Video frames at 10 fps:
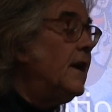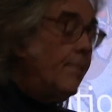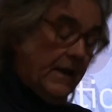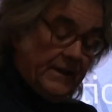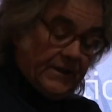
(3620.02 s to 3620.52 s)

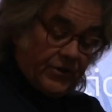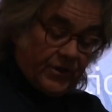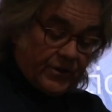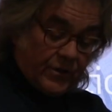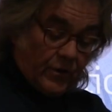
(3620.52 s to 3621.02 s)
But
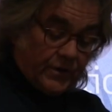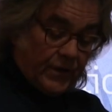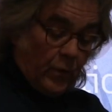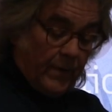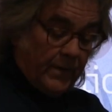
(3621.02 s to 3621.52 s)
Indigenous girls
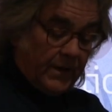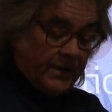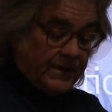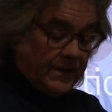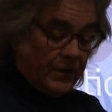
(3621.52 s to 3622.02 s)
and women
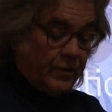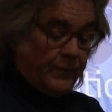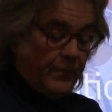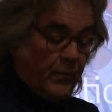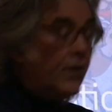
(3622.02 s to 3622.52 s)
continued to
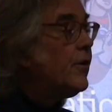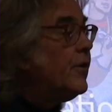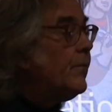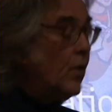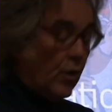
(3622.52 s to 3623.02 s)
be
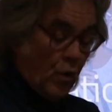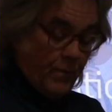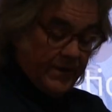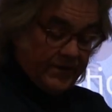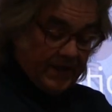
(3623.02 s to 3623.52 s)
murdered or go
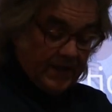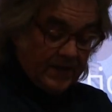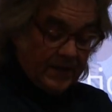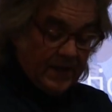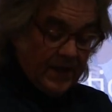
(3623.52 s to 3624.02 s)
missing.
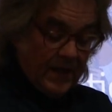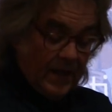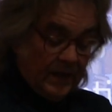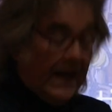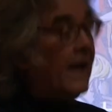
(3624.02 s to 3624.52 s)

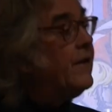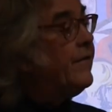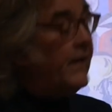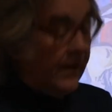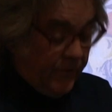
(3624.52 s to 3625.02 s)
Land
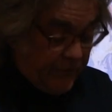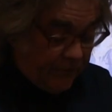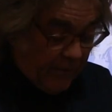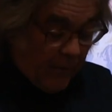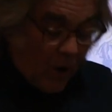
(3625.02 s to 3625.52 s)

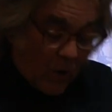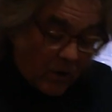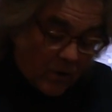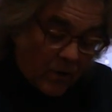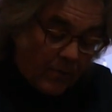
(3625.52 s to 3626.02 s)
defenders from
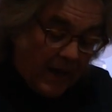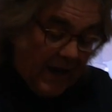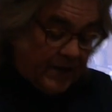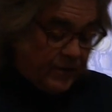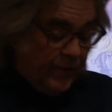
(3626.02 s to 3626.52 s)
Oka,
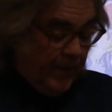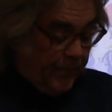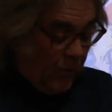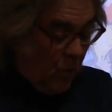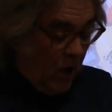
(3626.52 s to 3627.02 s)
Quebec, to
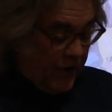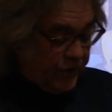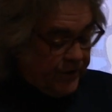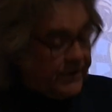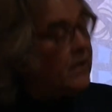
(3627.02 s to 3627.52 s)

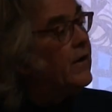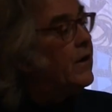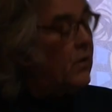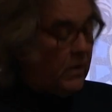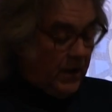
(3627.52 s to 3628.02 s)
Iprawash,
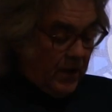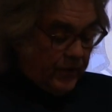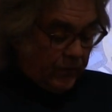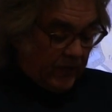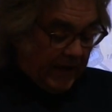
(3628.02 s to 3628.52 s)
Ontario,
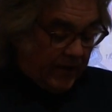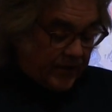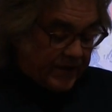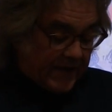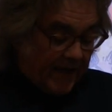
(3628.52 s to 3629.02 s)
to Lake
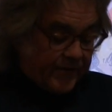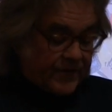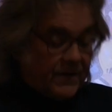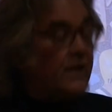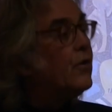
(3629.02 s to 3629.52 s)

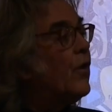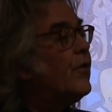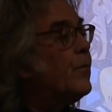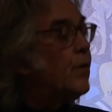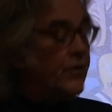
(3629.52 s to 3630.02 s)
Gustafson in
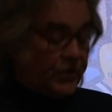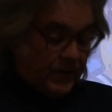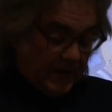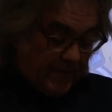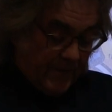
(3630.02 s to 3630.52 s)
northern British
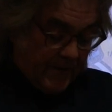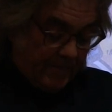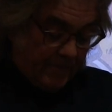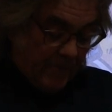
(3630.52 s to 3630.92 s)
Columbia,